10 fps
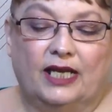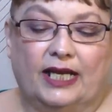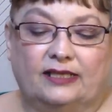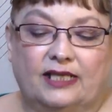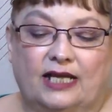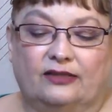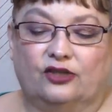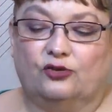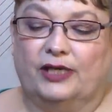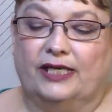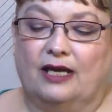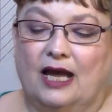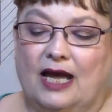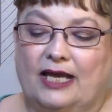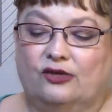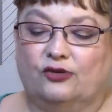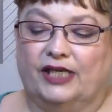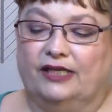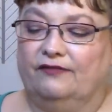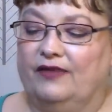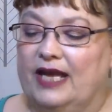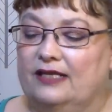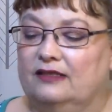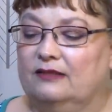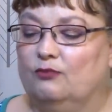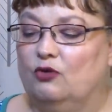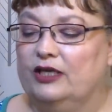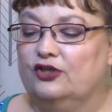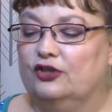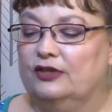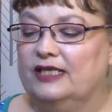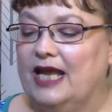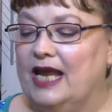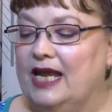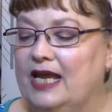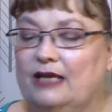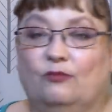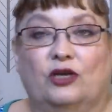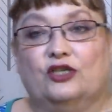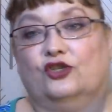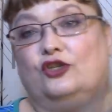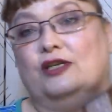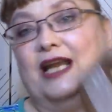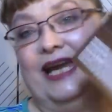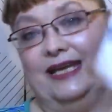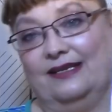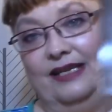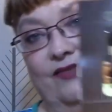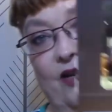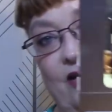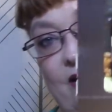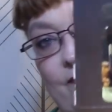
It's got the Treat Eye, Treat Face, Moisture Day, and Moisture Night in there.